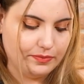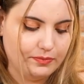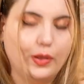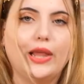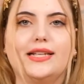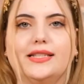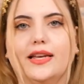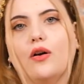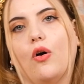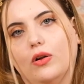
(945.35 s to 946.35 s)

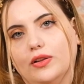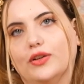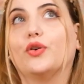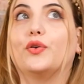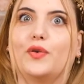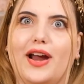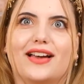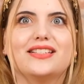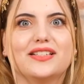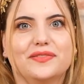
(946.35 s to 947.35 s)
placing all the
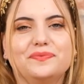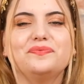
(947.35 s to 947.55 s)
correct